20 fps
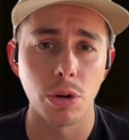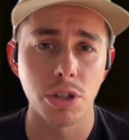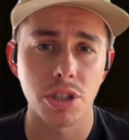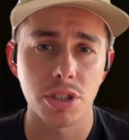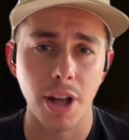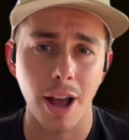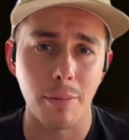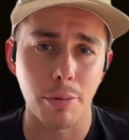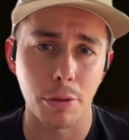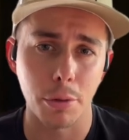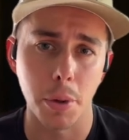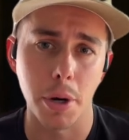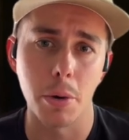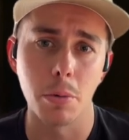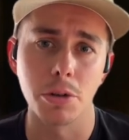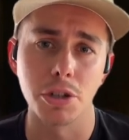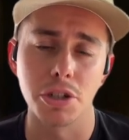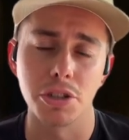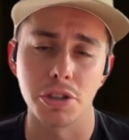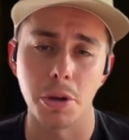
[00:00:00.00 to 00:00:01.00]
step 3,
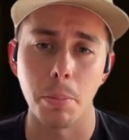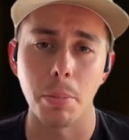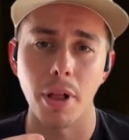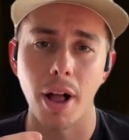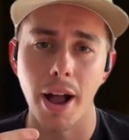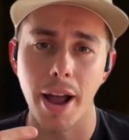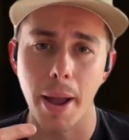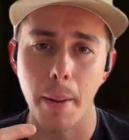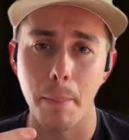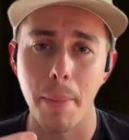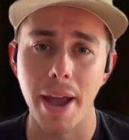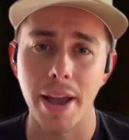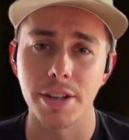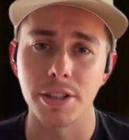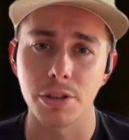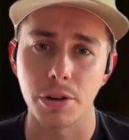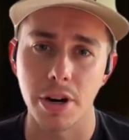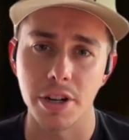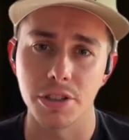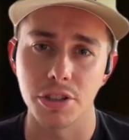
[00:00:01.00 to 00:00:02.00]
which is apply a paste
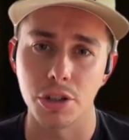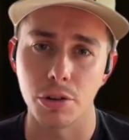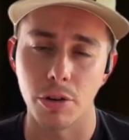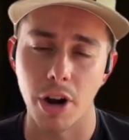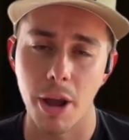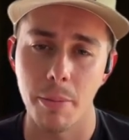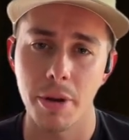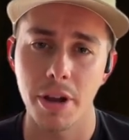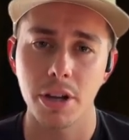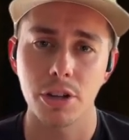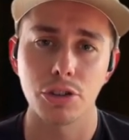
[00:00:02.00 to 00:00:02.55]
grade ceramic.